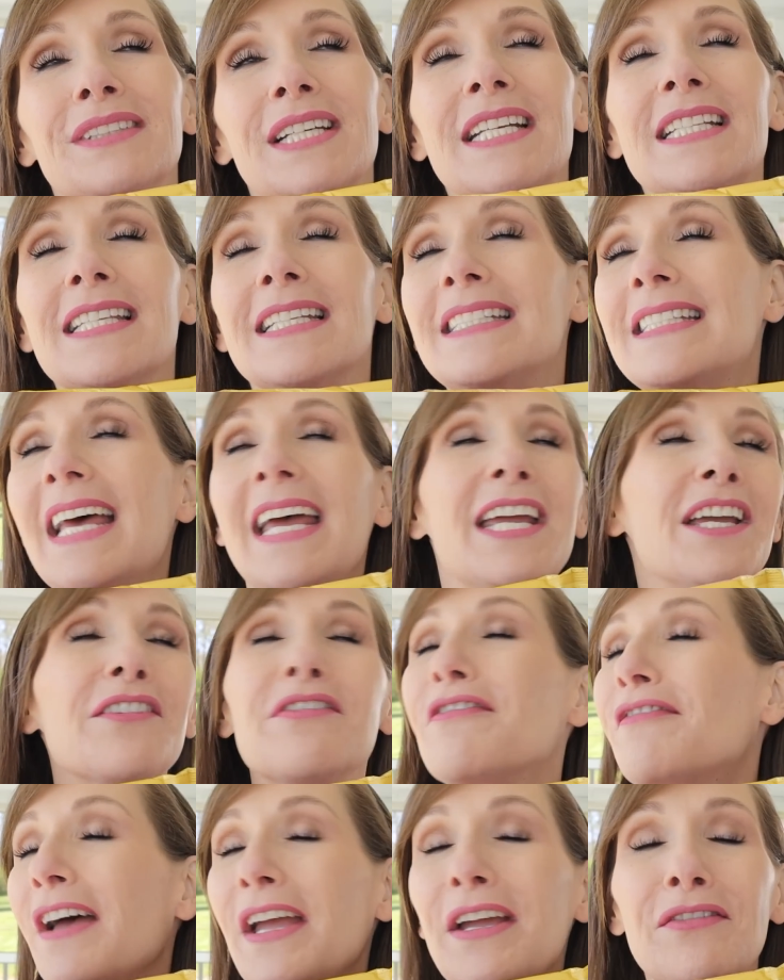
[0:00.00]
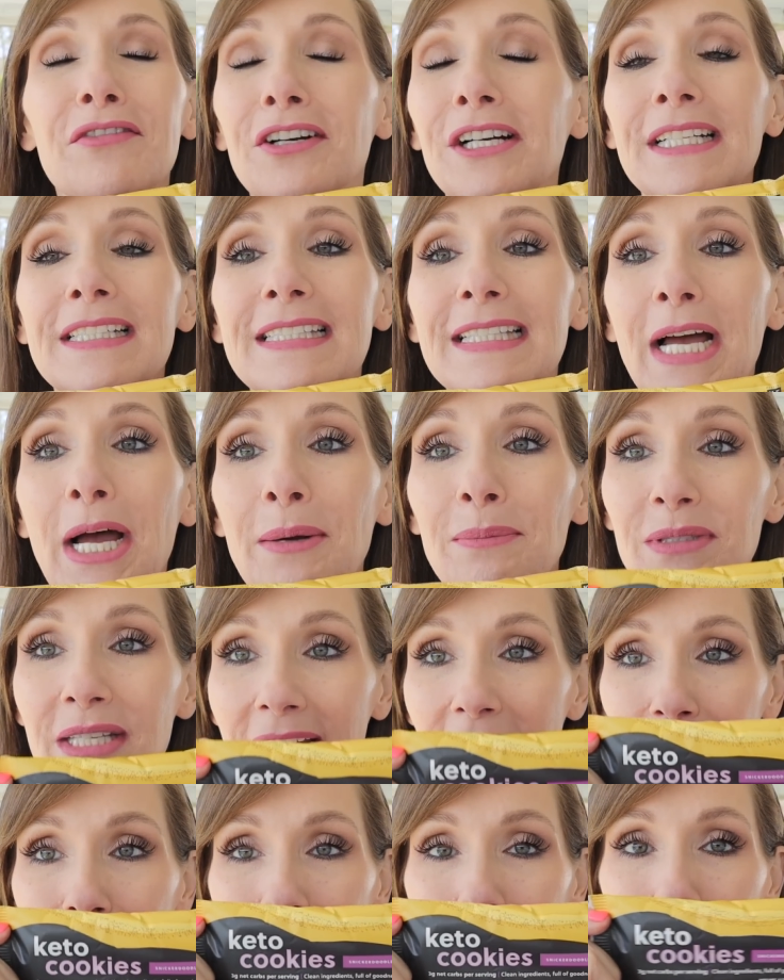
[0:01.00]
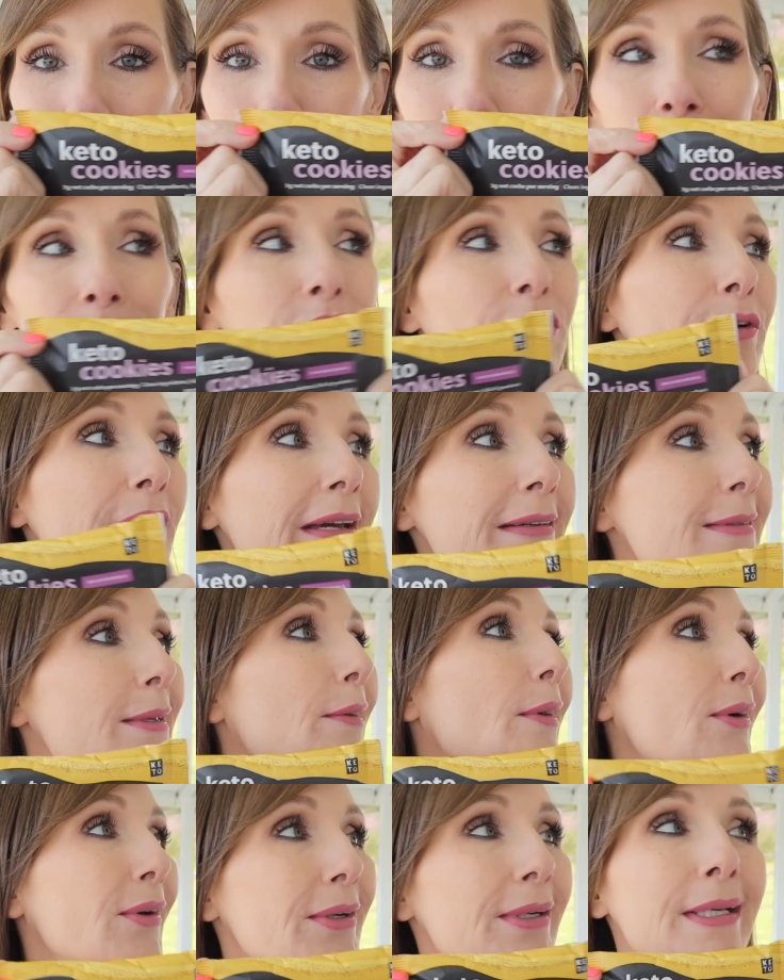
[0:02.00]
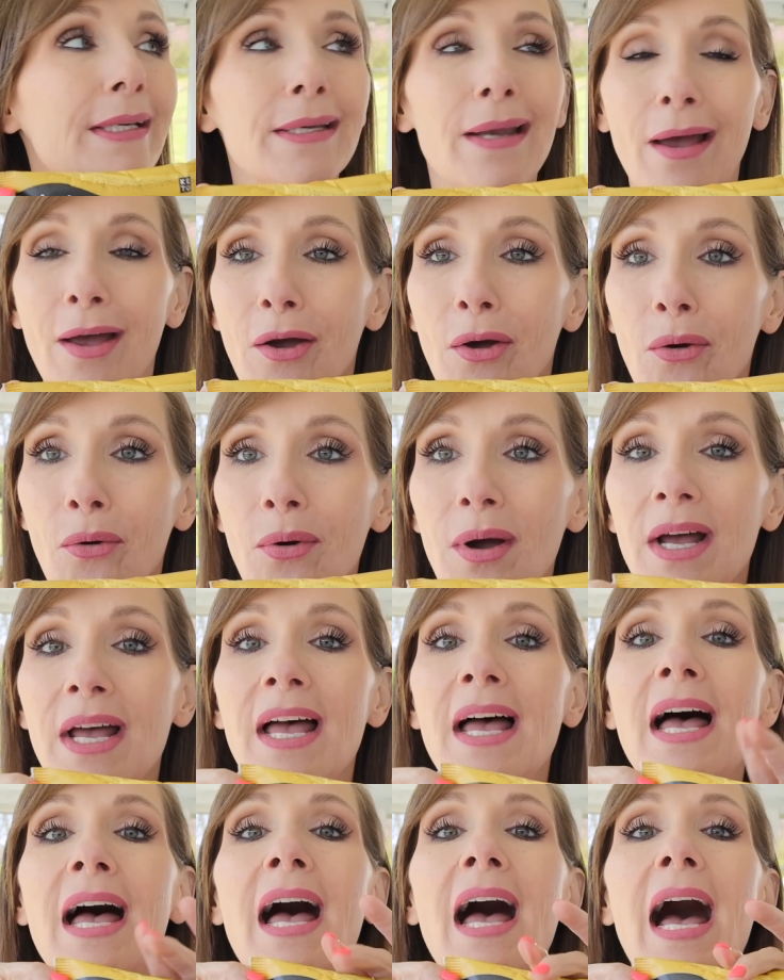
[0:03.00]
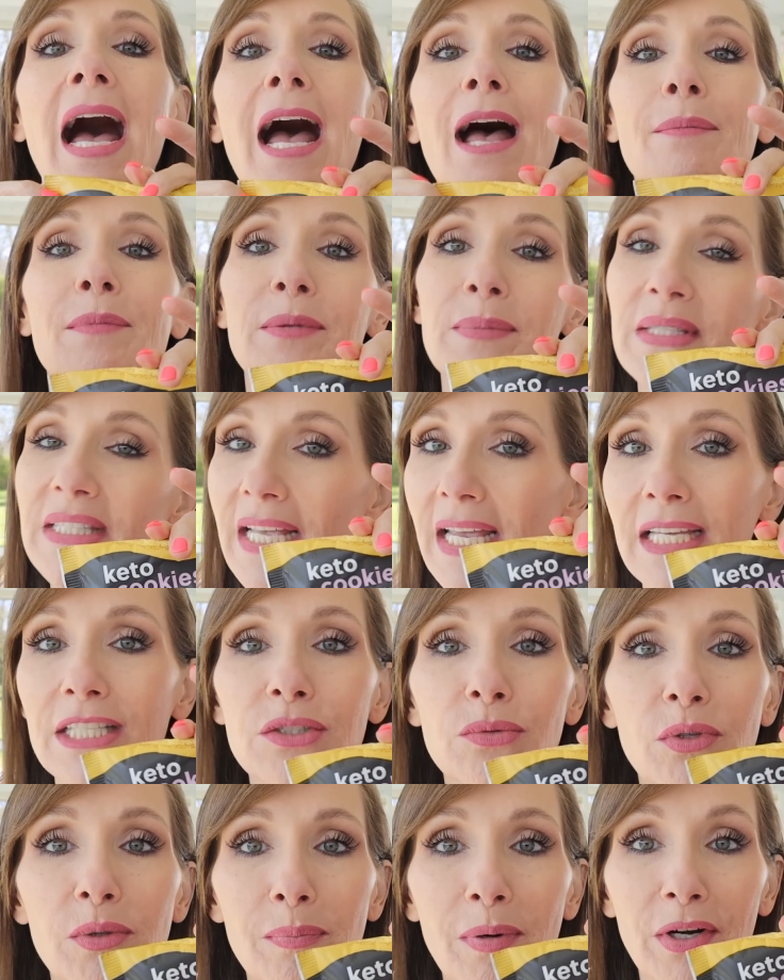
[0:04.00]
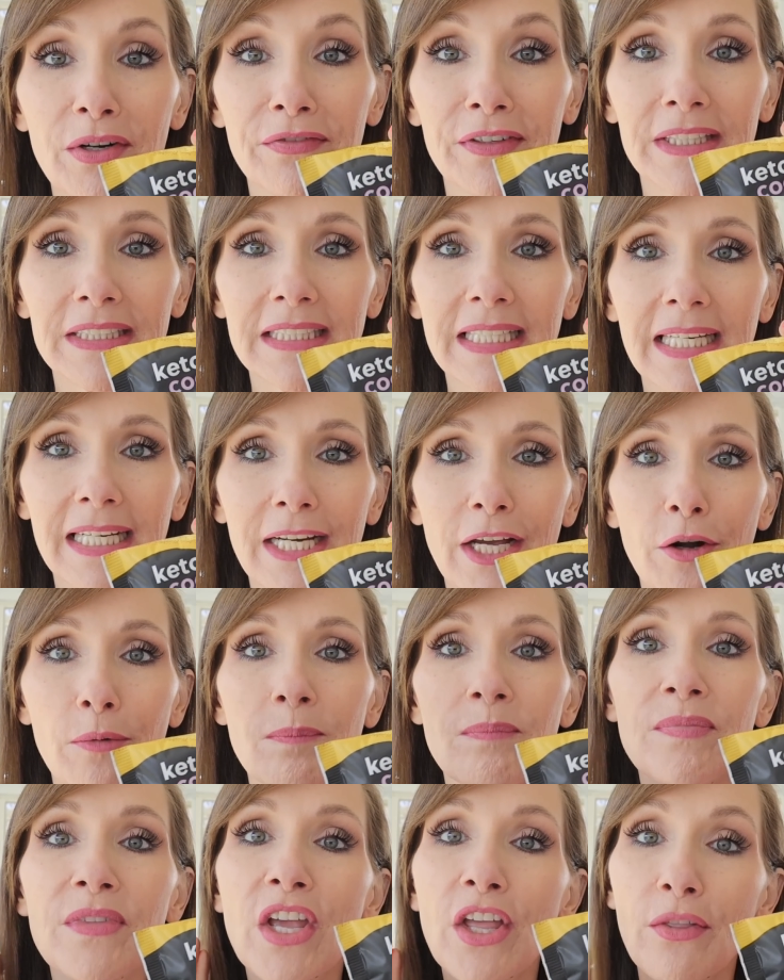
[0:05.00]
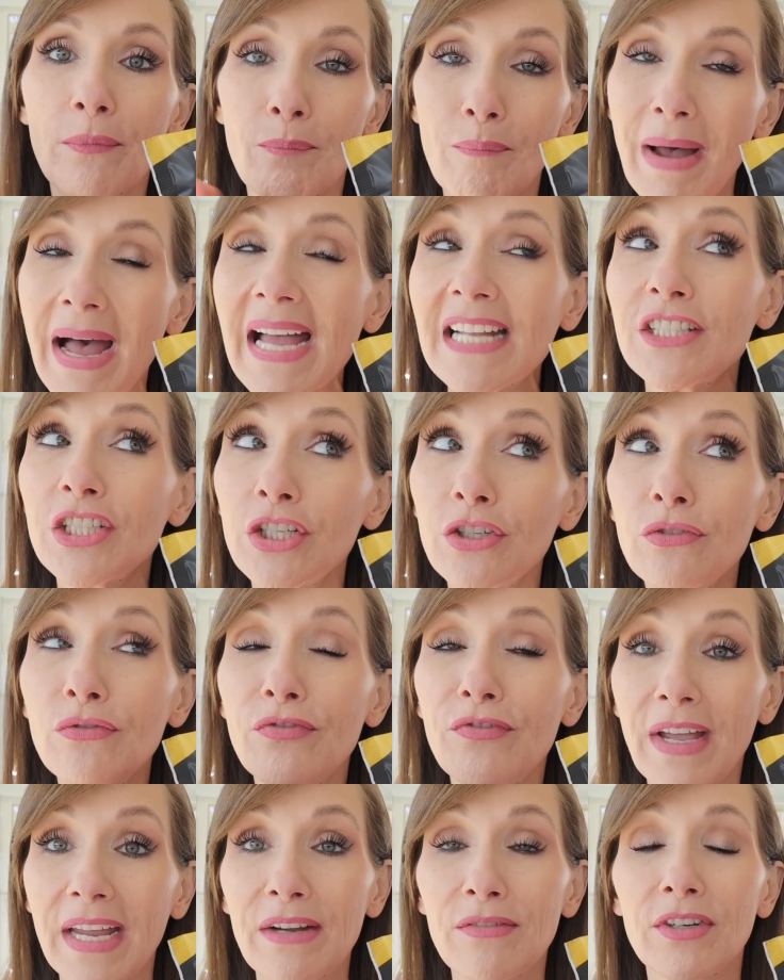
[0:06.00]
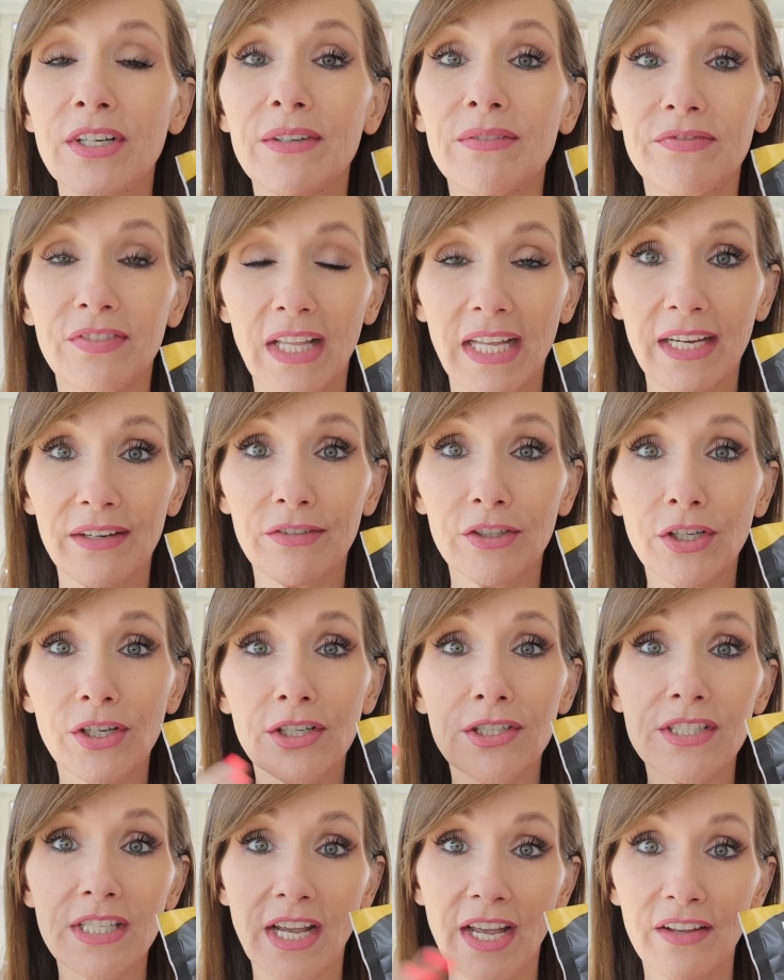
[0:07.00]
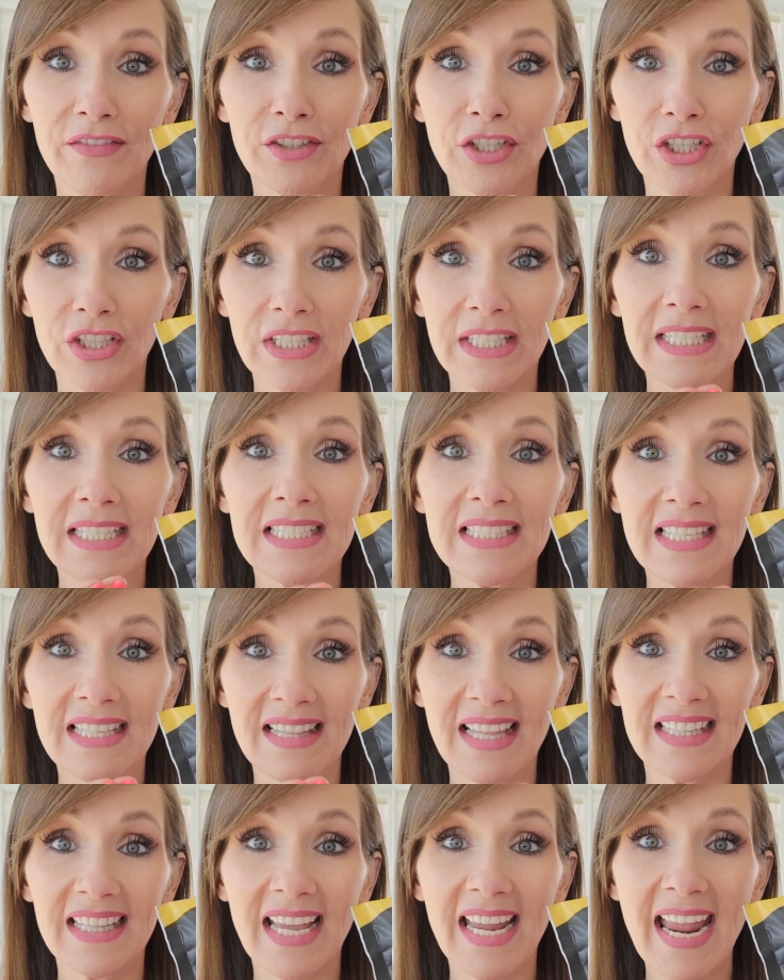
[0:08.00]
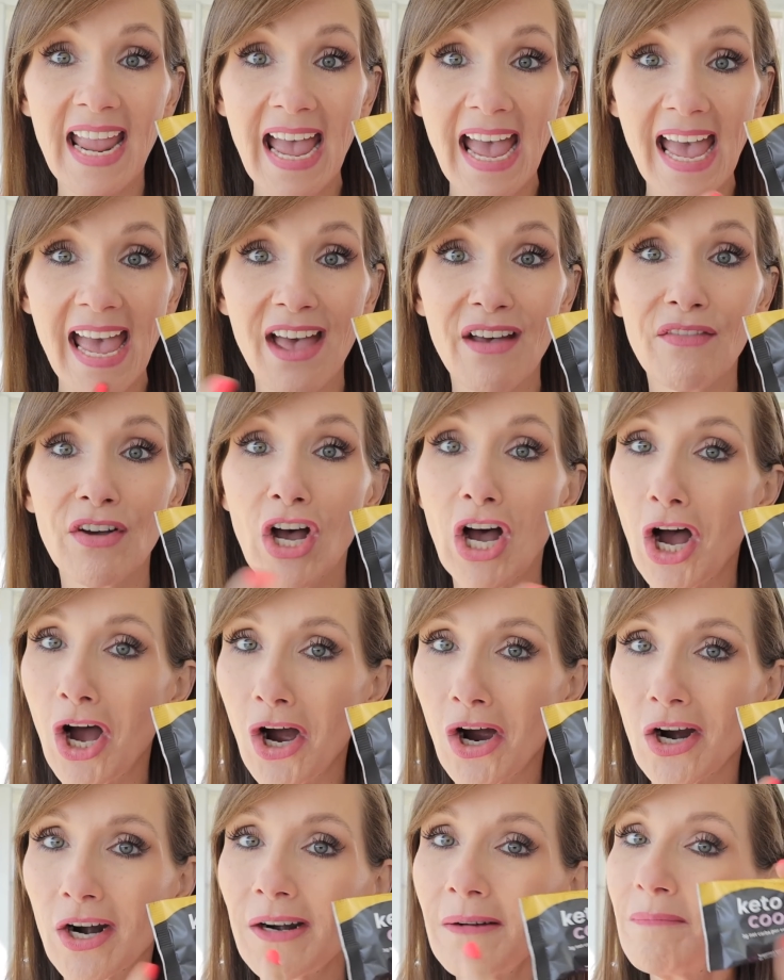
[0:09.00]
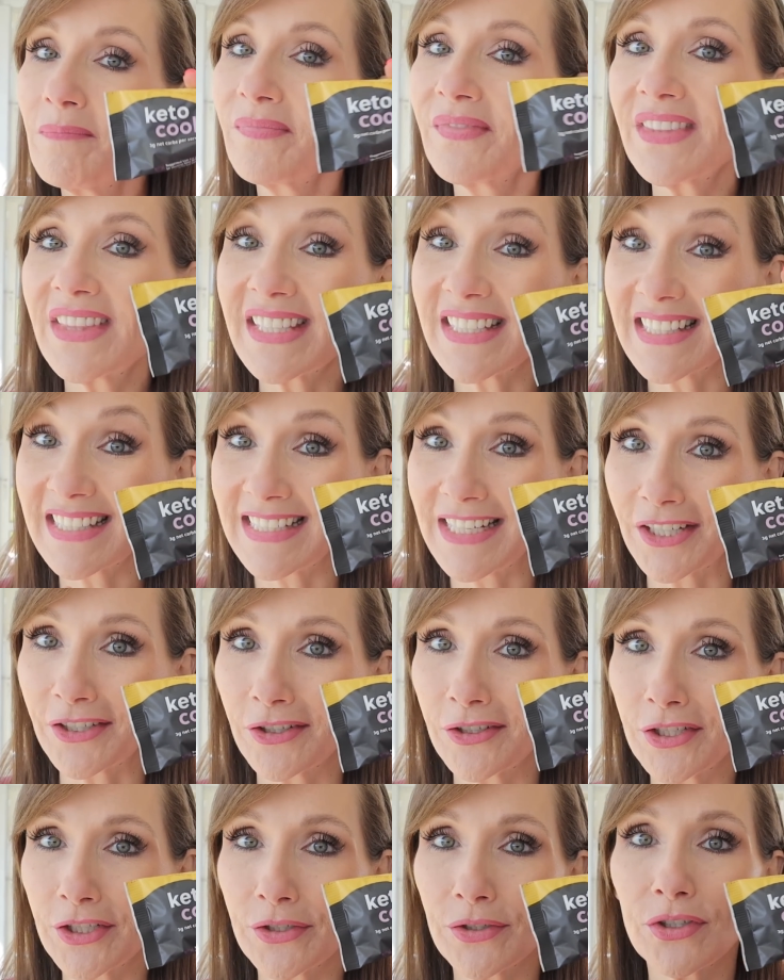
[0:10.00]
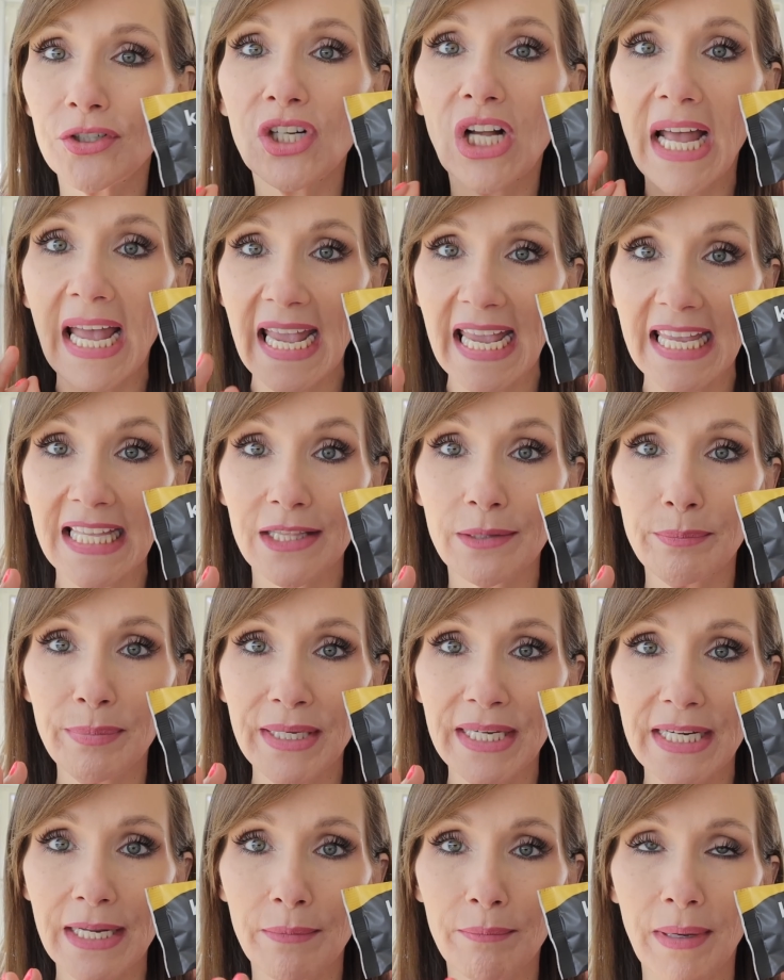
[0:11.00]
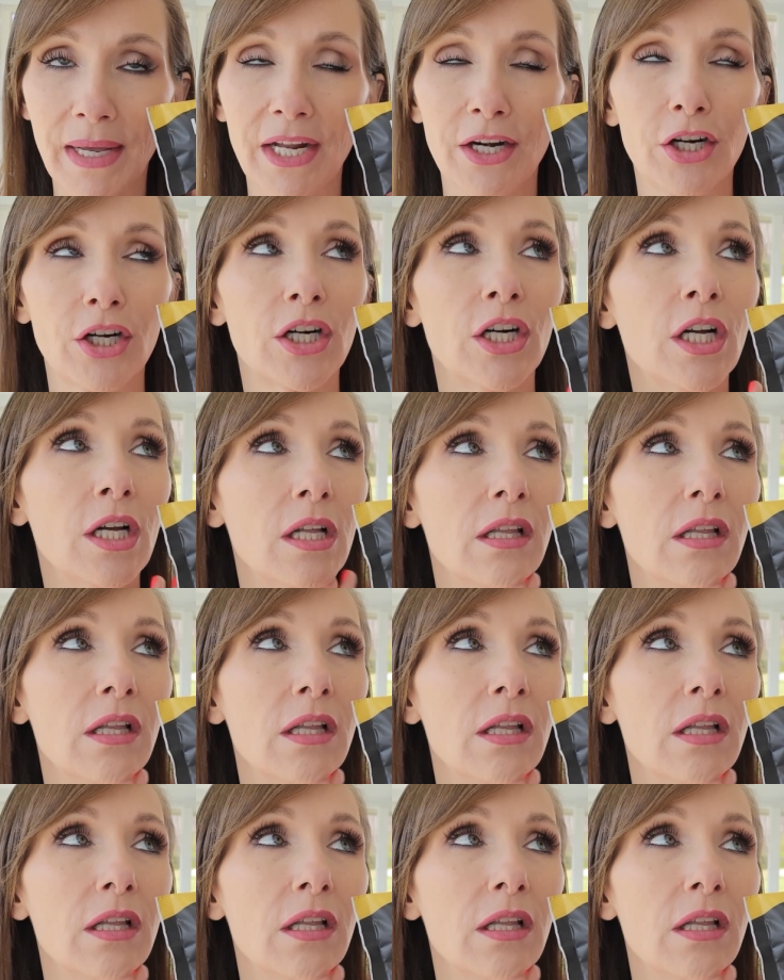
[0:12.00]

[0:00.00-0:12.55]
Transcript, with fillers: It's a day of favorites. I'm telling you, you guys already know I'm obsessed with Perfect Keto. My two favorite flavors of cookies that they have are the snickerdoodle and the peanut butter.